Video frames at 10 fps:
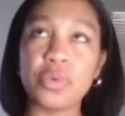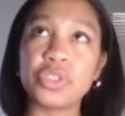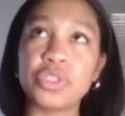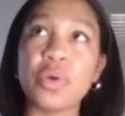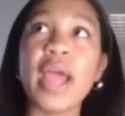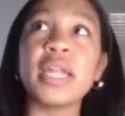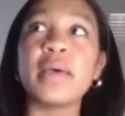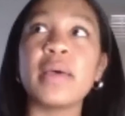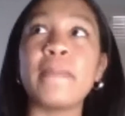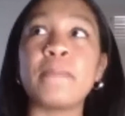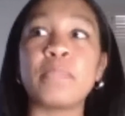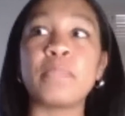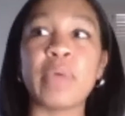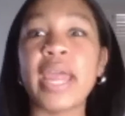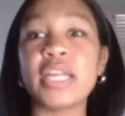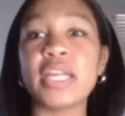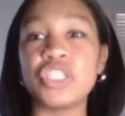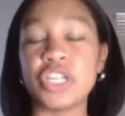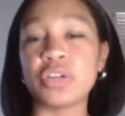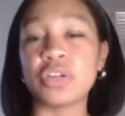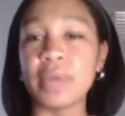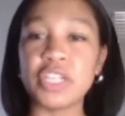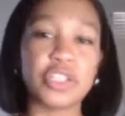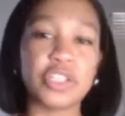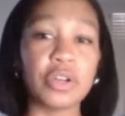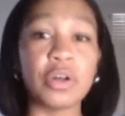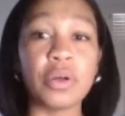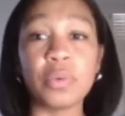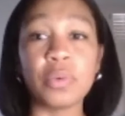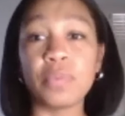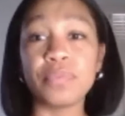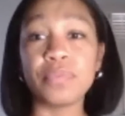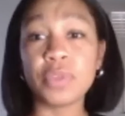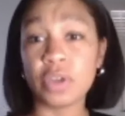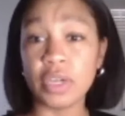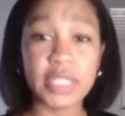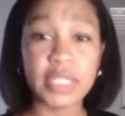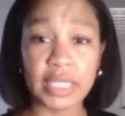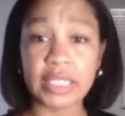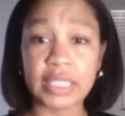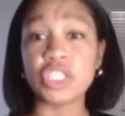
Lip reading: trying to break generational curses and